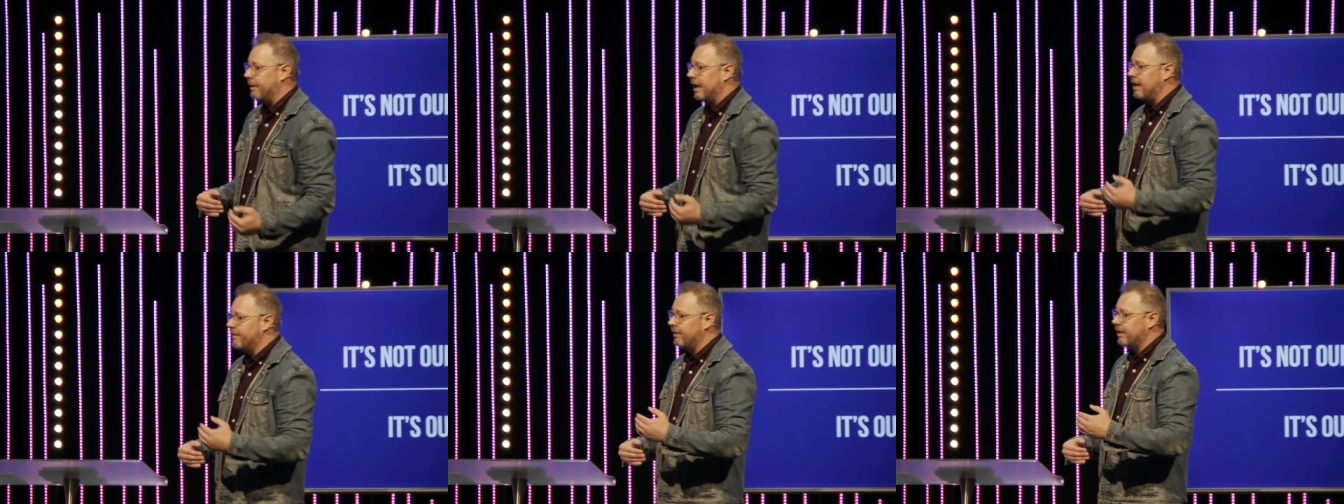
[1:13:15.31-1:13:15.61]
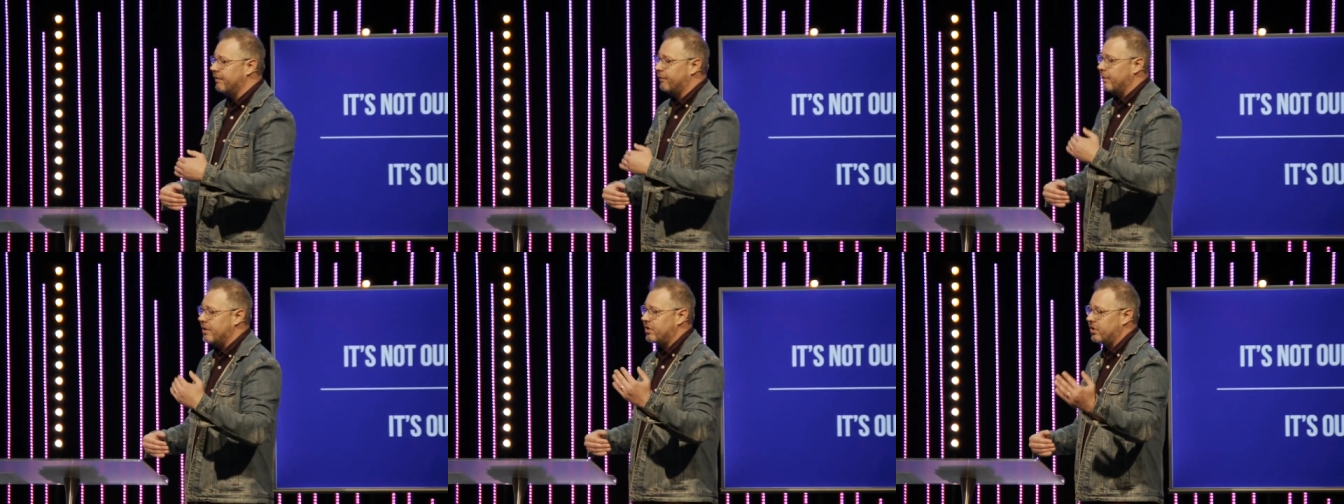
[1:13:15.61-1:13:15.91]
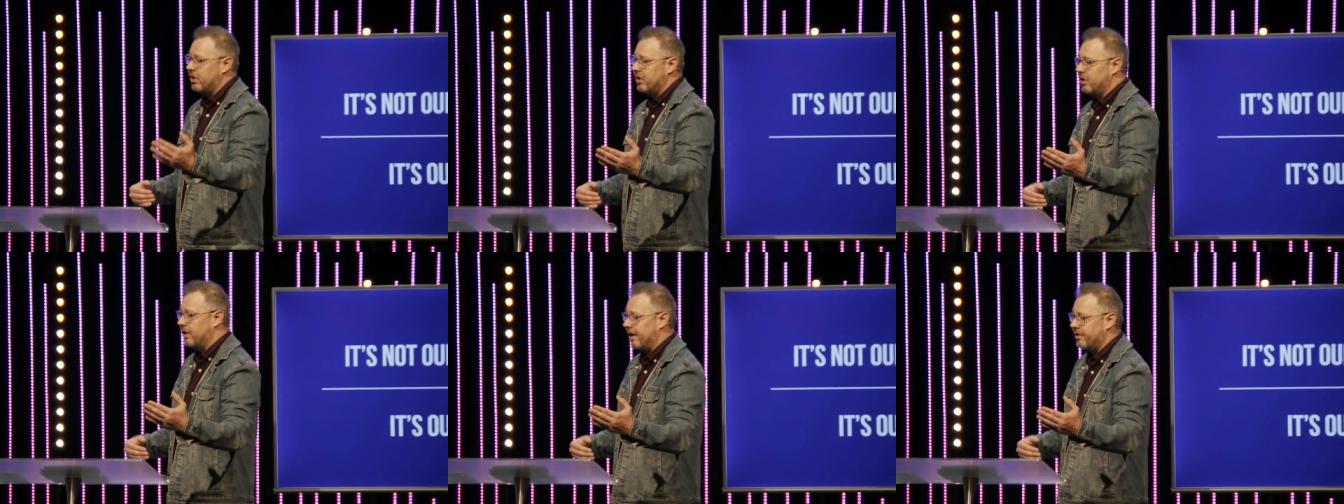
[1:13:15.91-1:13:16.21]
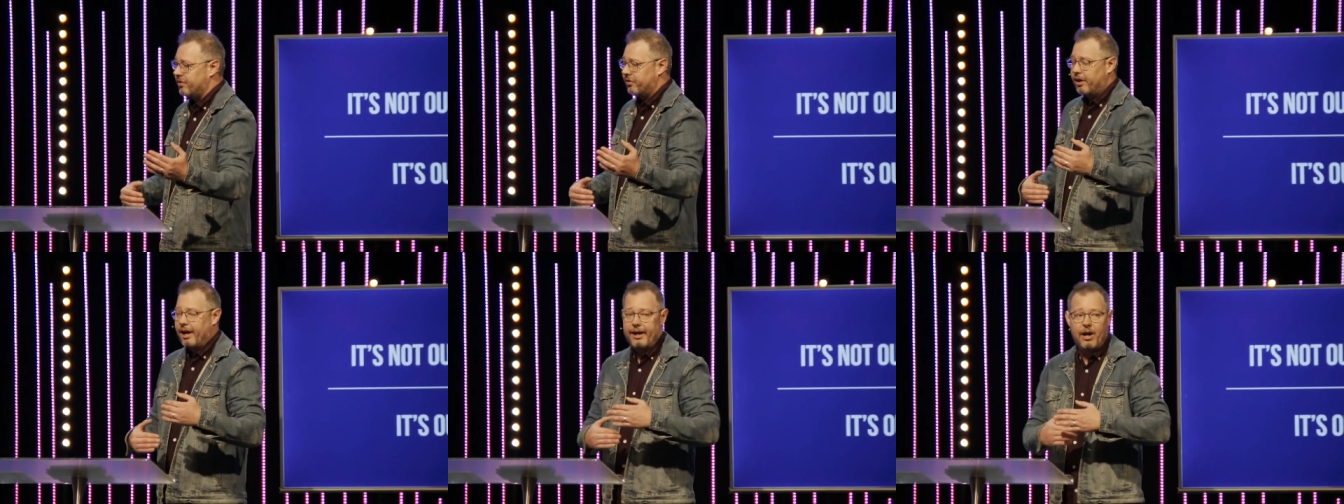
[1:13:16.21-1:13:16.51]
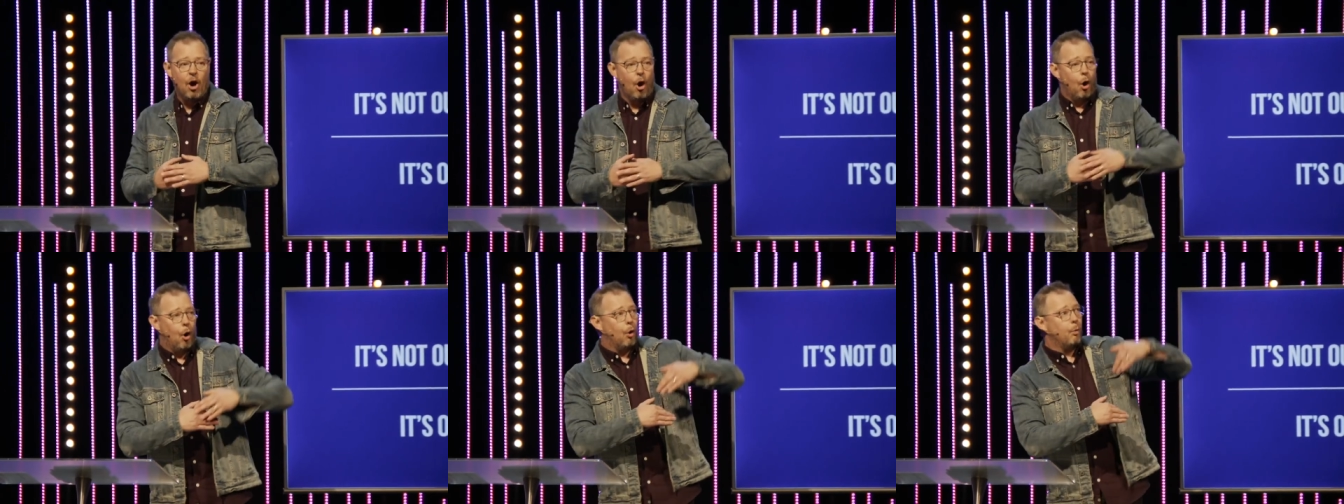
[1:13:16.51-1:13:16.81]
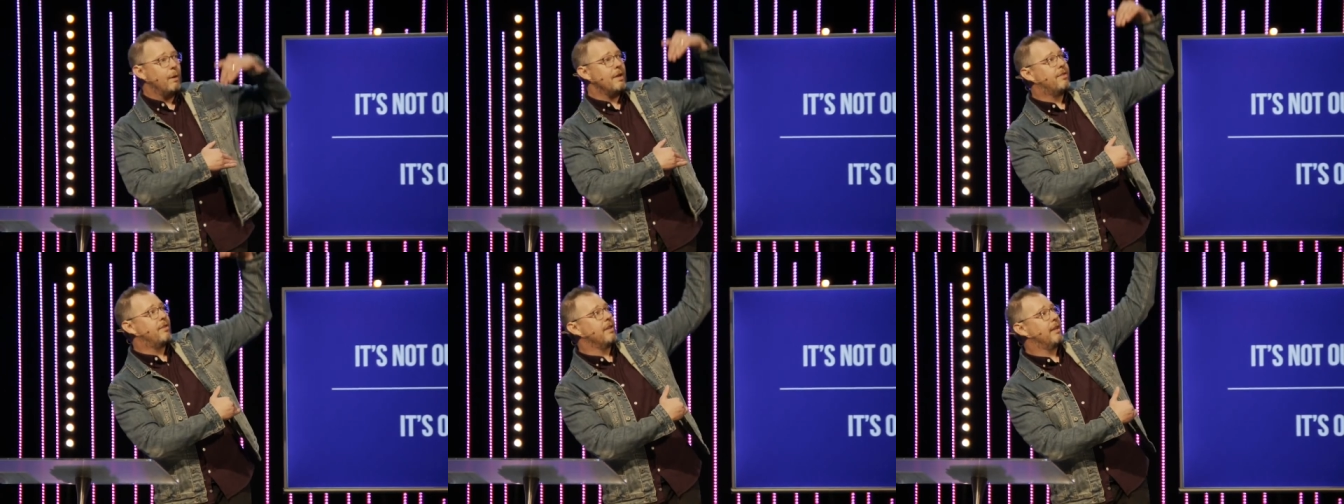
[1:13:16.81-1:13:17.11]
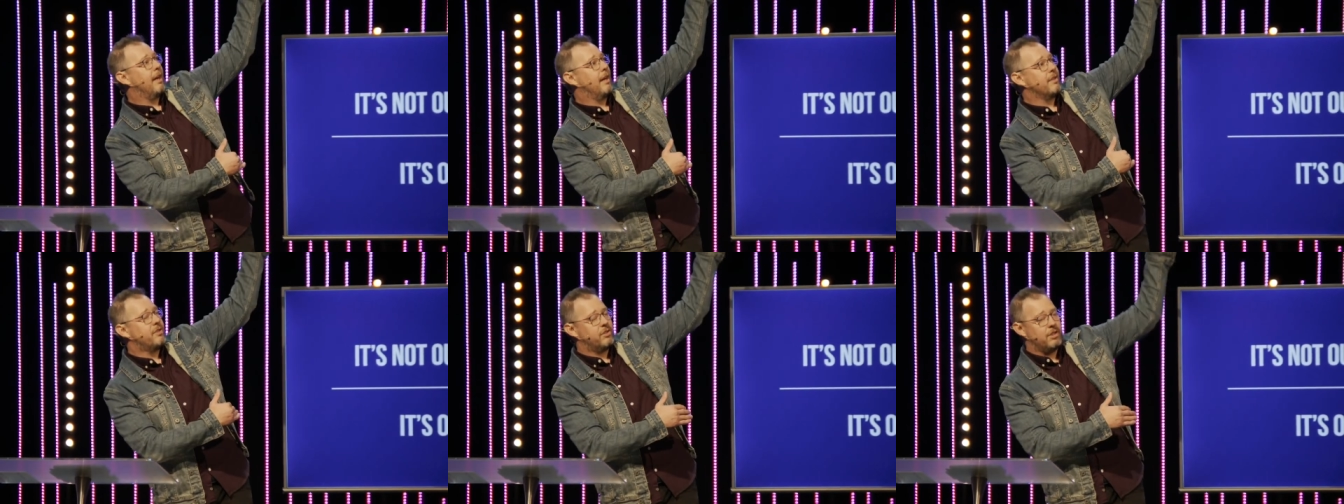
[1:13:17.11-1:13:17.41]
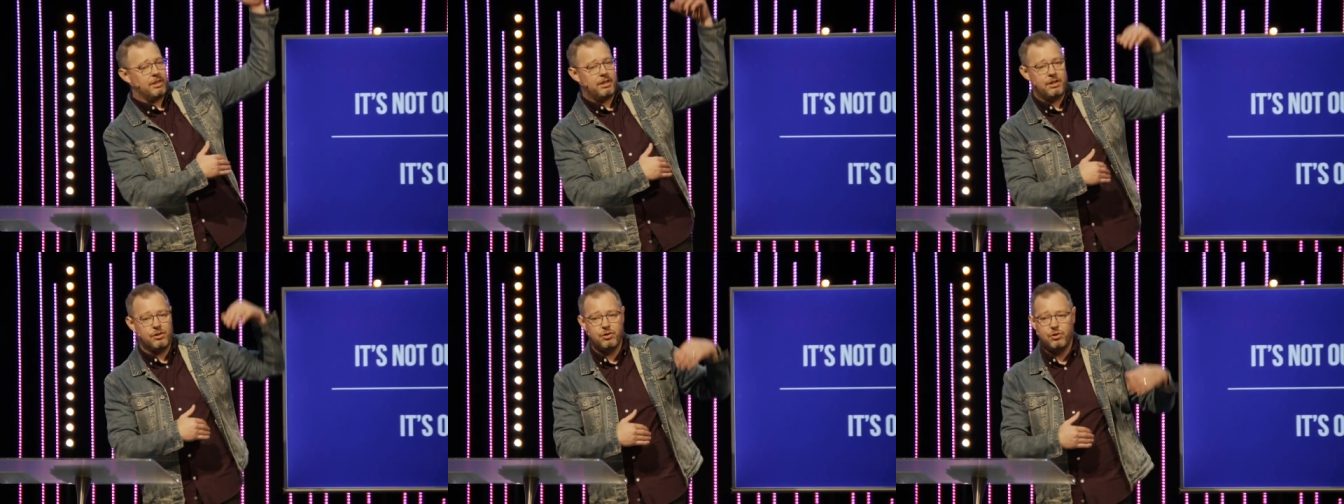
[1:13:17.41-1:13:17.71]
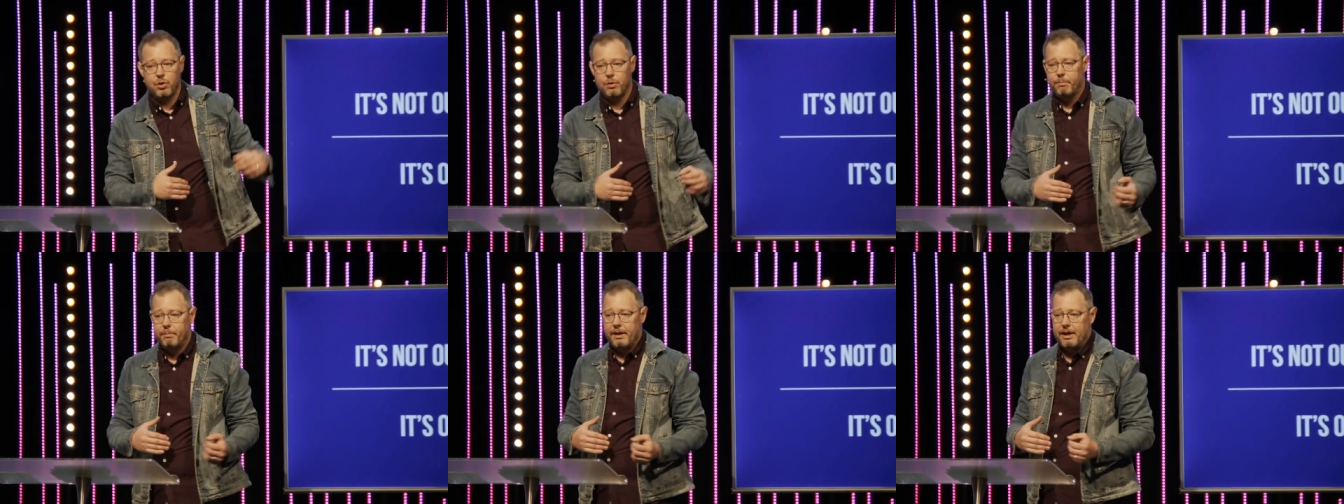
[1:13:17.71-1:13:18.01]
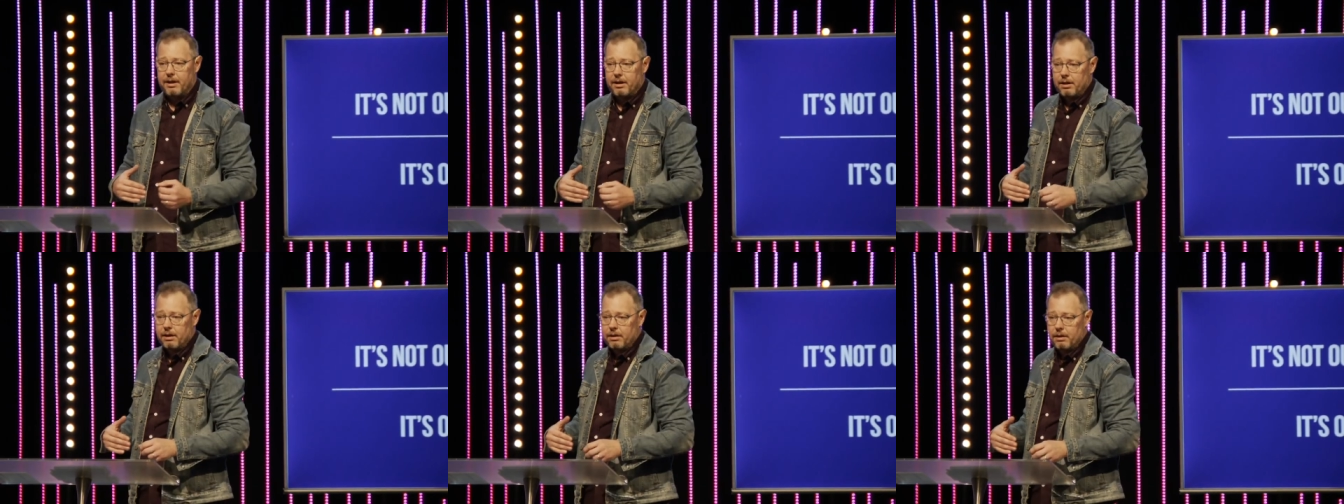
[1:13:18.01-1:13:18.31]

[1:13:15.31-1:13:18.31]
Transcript: even if we sinned yesterday or we think our sin is too big.